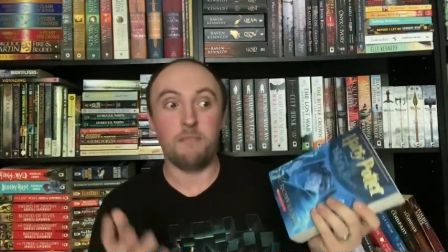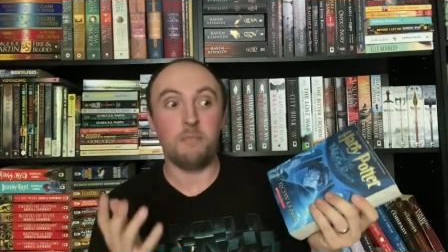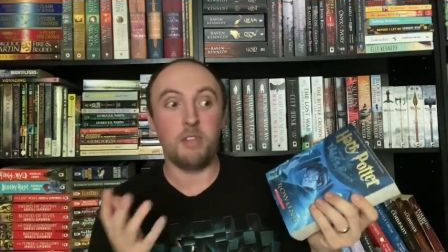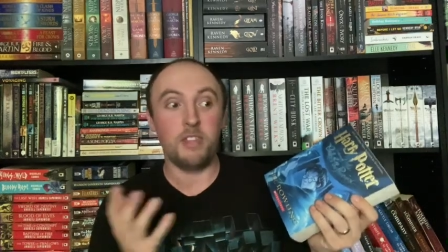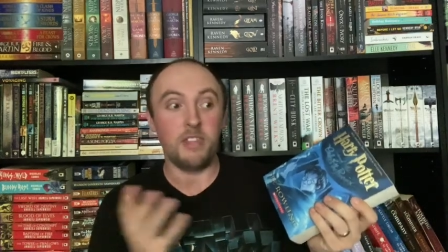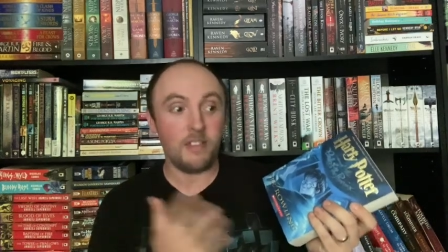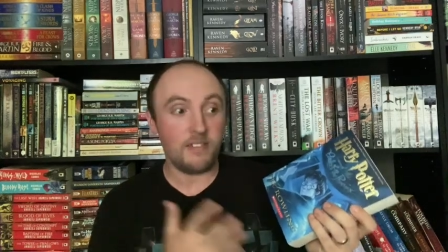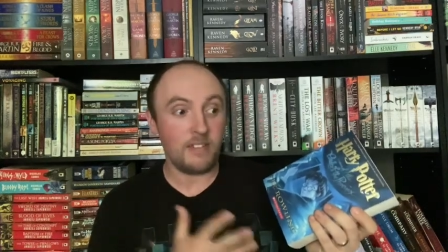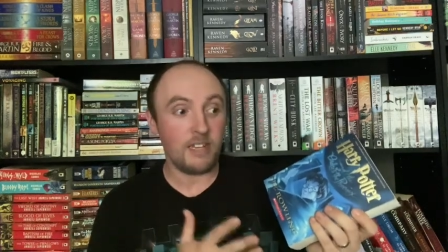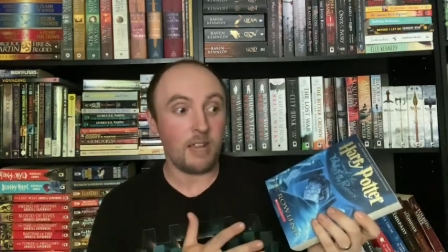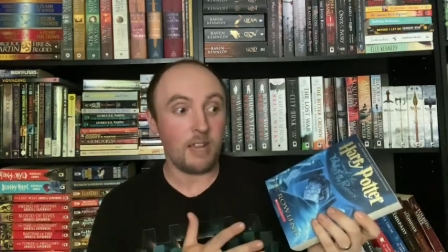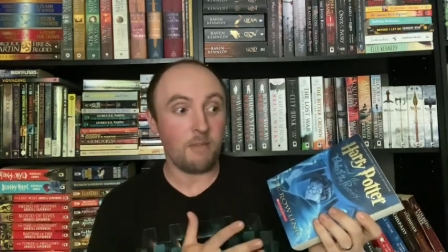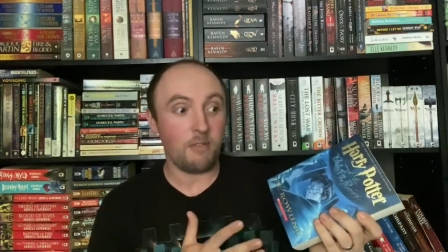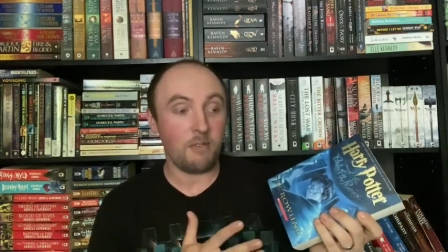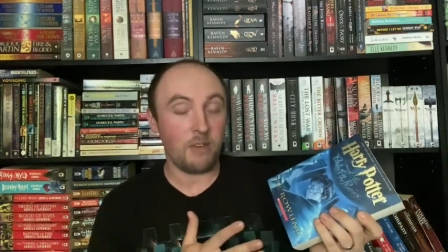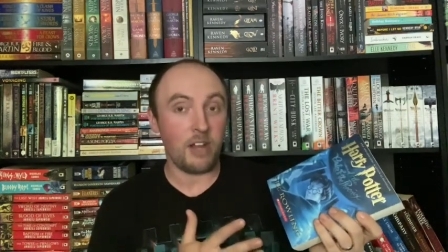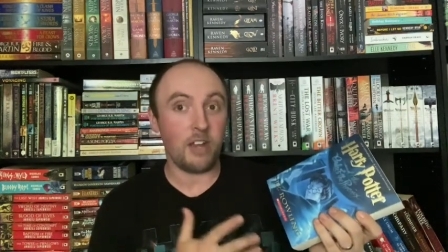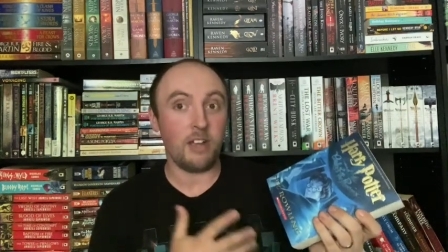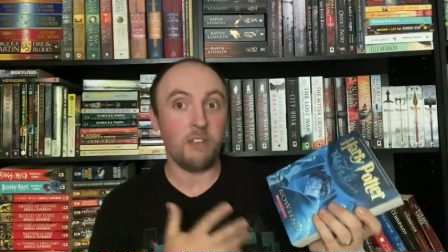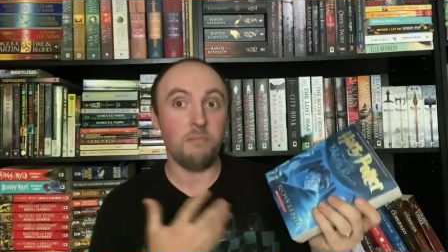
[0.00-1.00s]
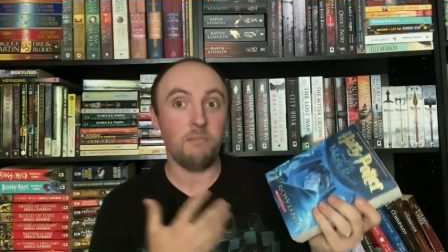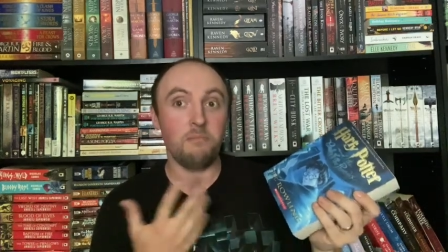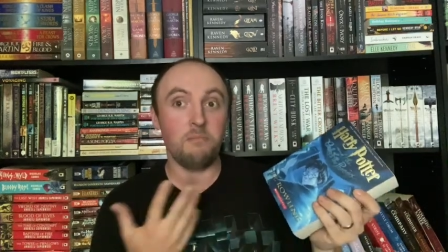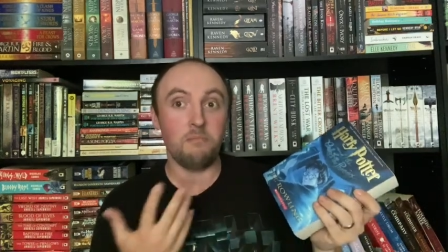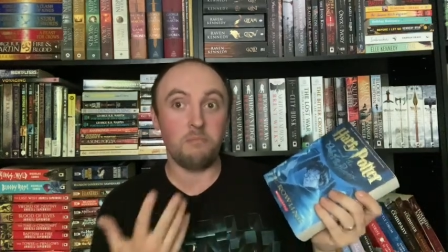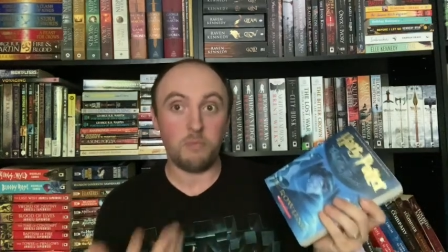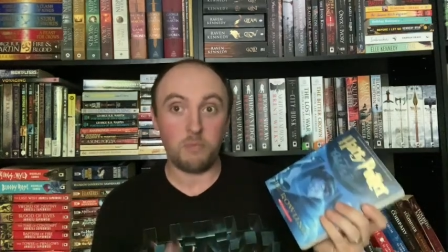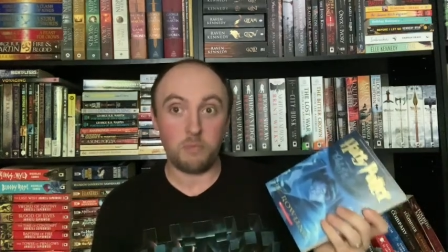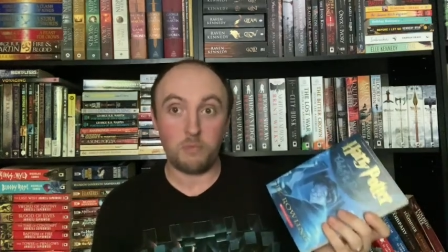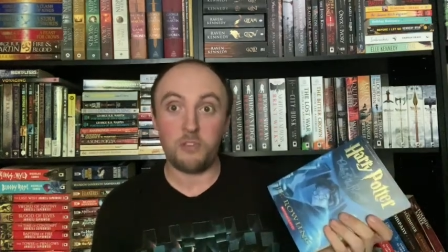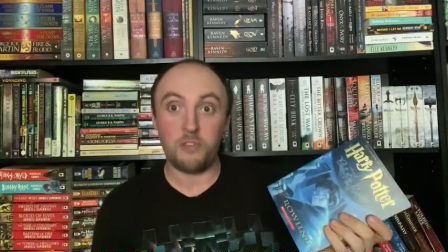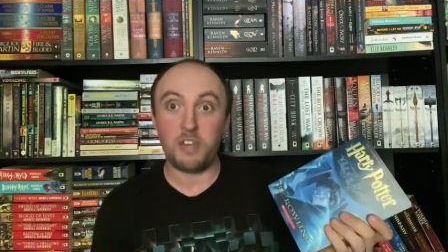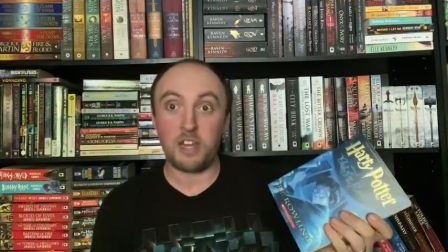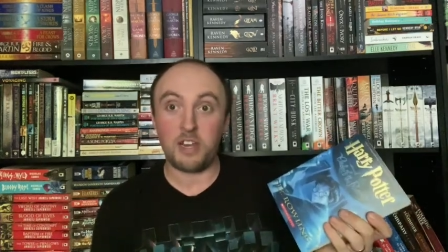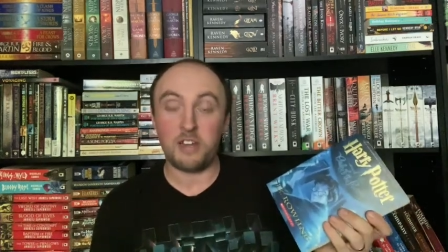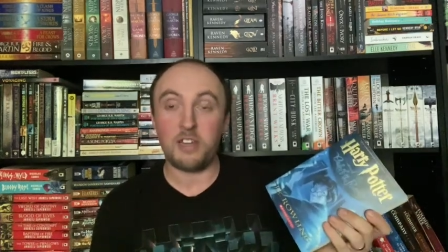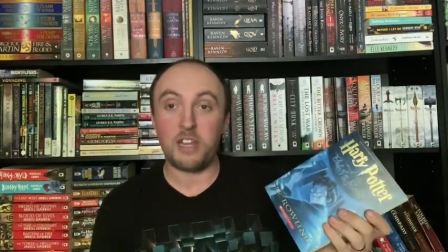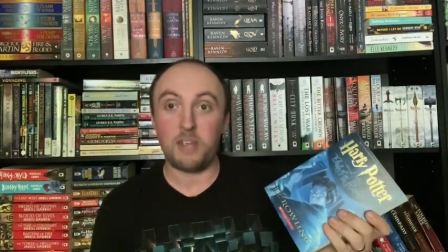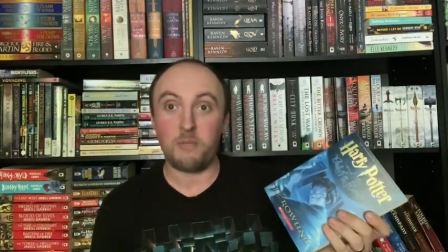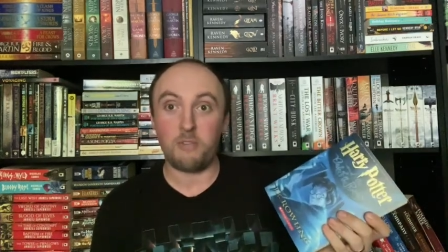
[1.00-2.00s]
But this time around,
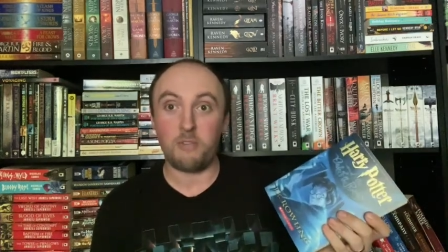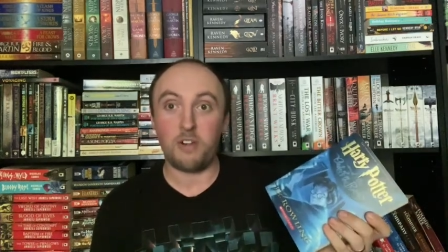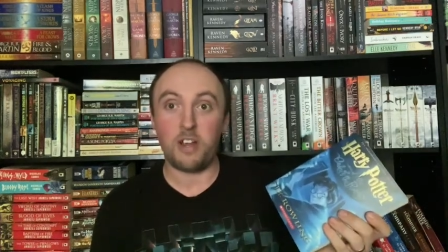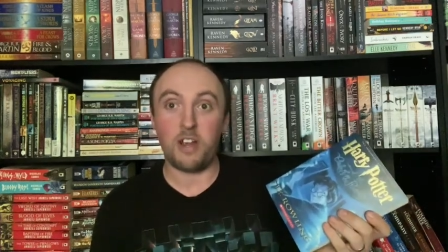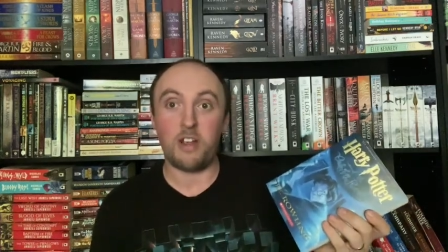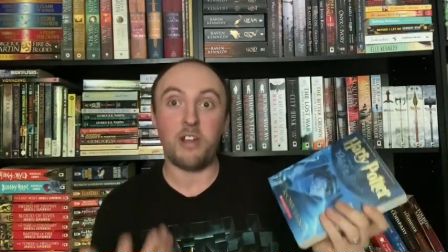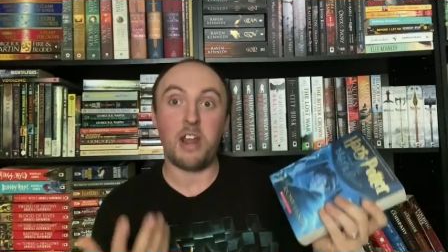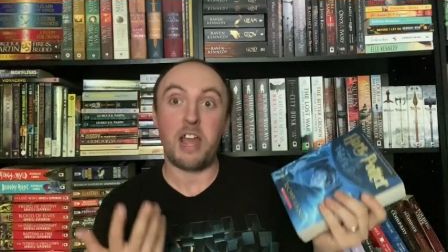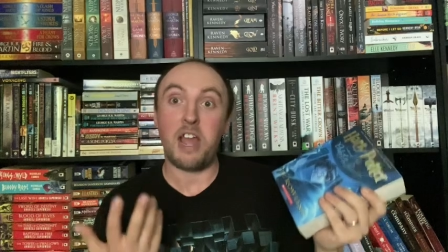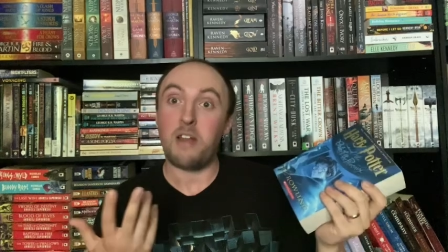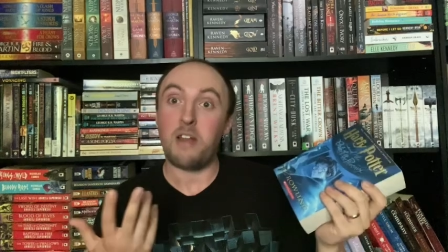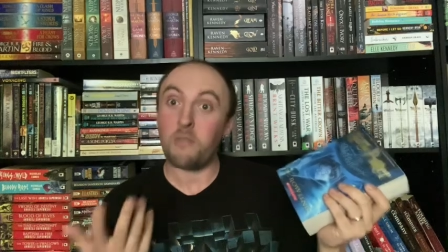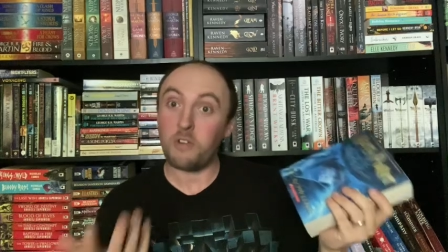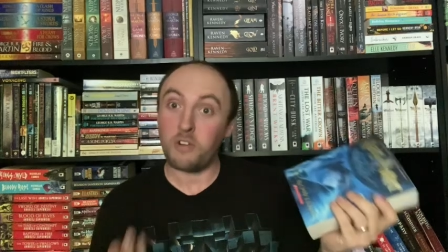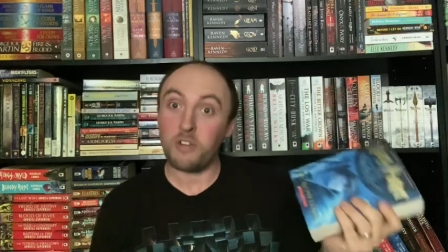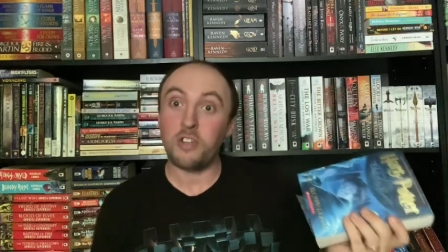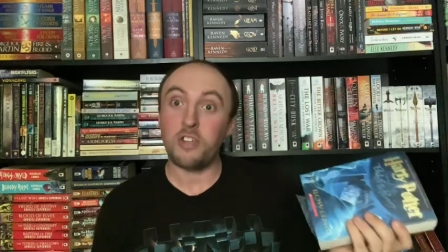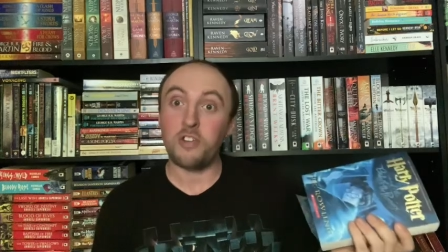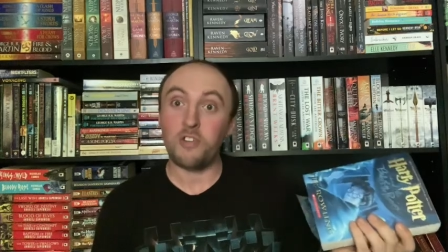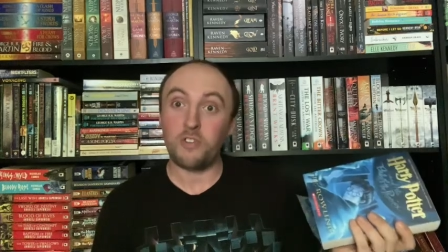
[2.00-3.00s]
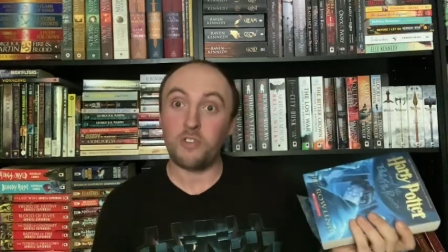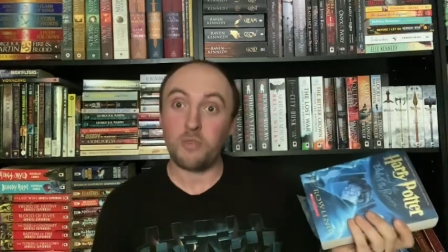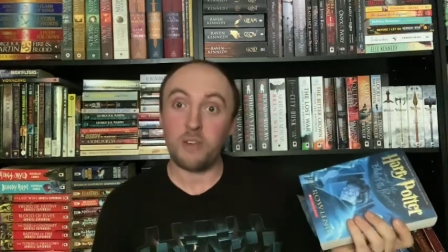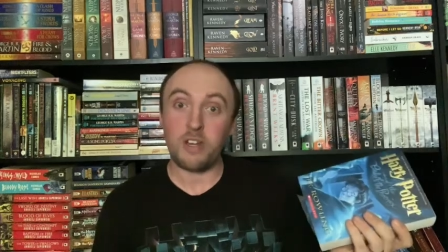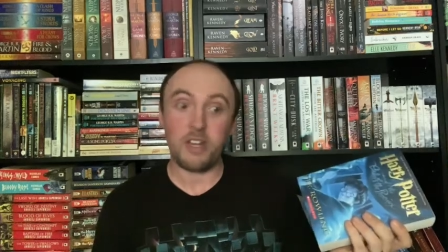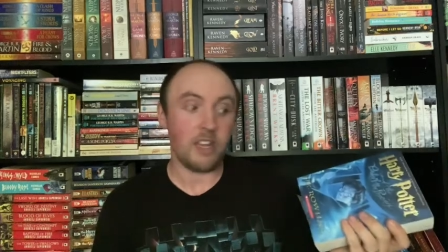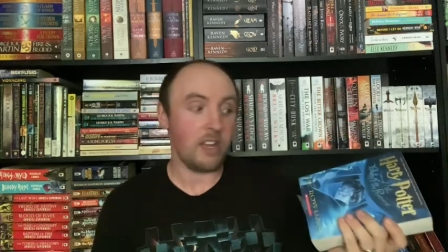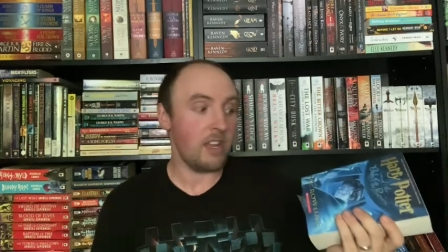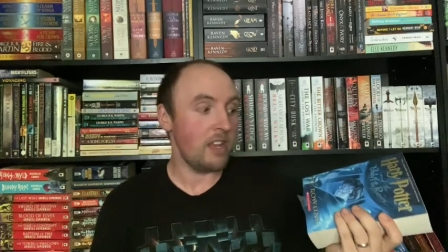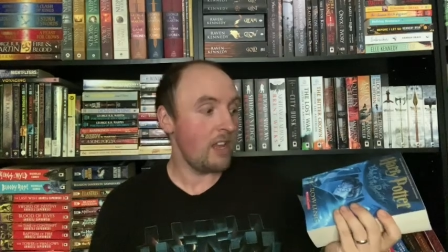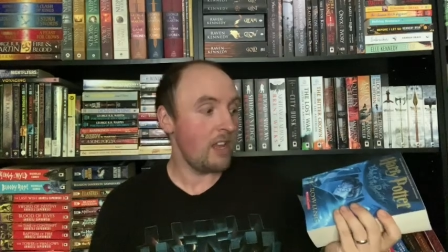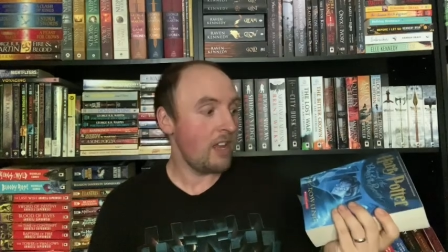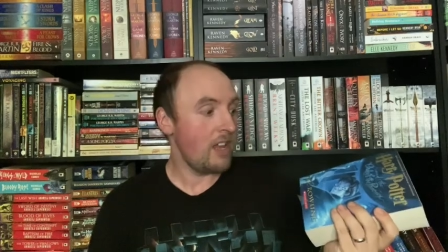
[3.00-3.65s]
second time around, I really enjoyed it.